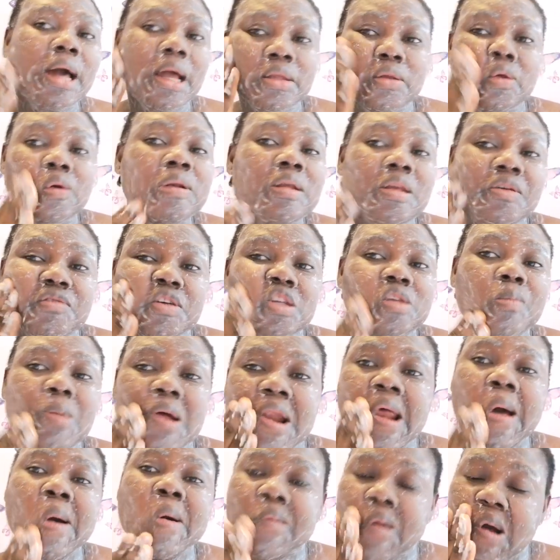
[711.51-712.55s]
And don't leave it
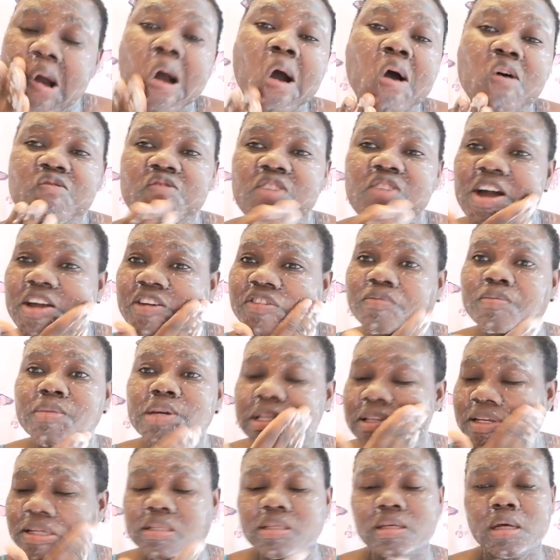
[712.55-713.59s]
more than 5
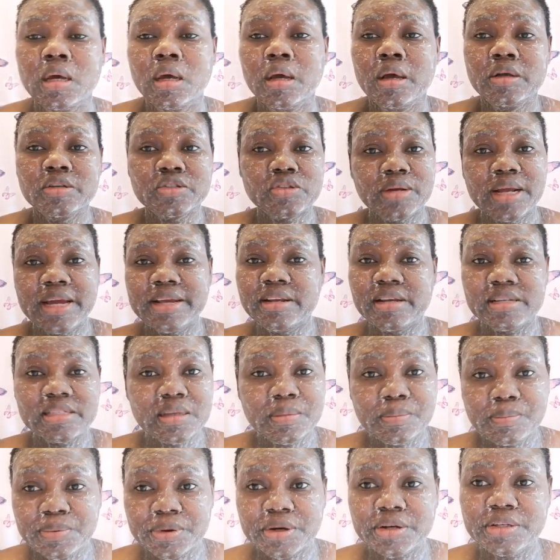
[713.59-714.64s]
minutes so that it
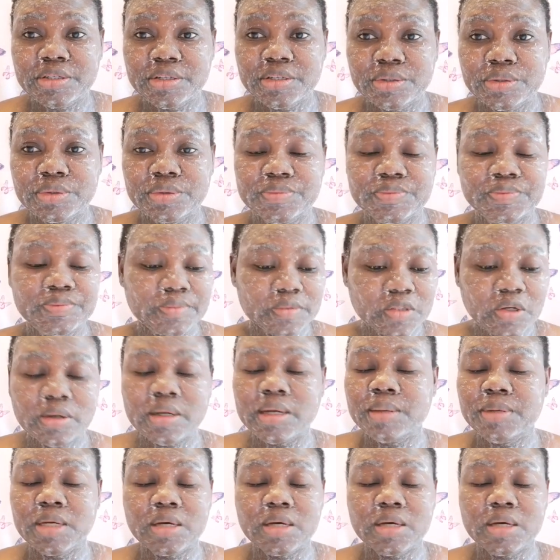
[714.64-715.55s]
doesn't burn you, okay?